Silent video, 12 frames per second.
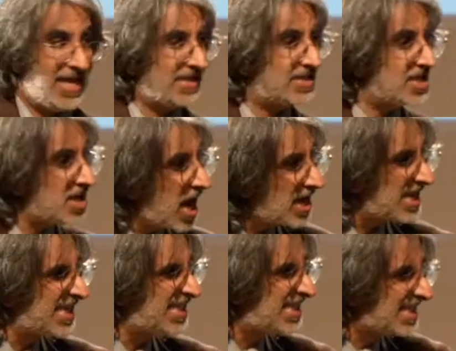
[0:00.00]
It's not
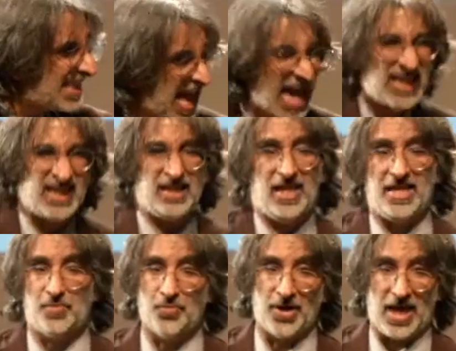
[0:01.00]
exactly
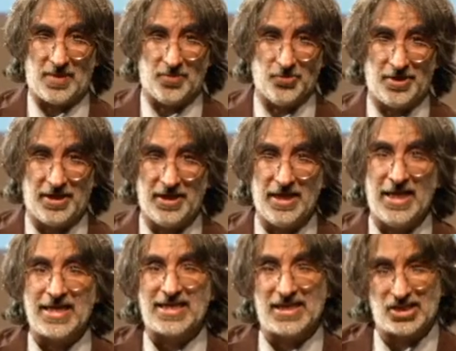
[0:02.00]
like bribery,
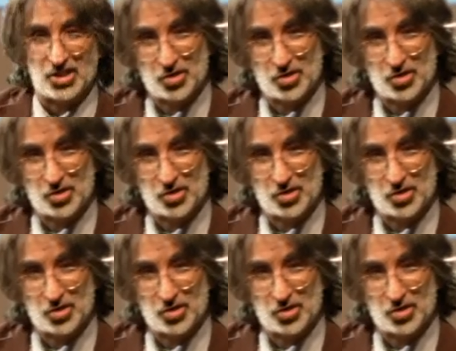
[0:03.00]
because